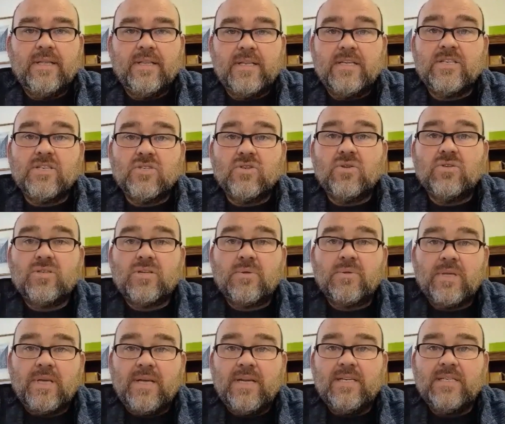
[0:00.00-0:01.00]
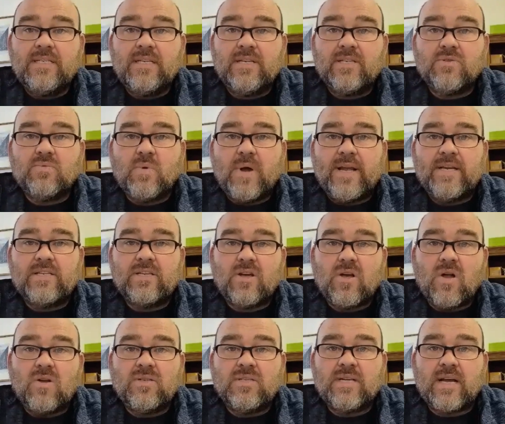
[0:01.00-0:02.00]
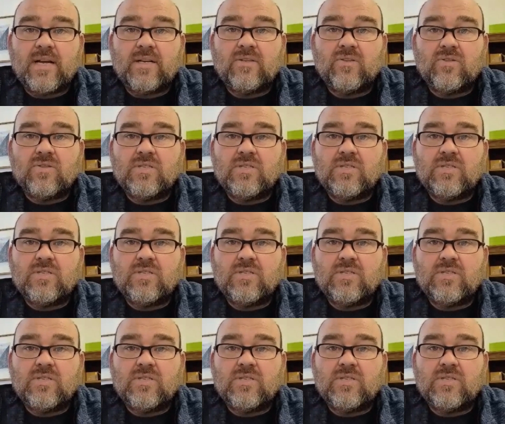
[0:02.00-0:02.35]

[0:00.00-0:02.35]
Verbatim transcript: This is also the easiest way to contact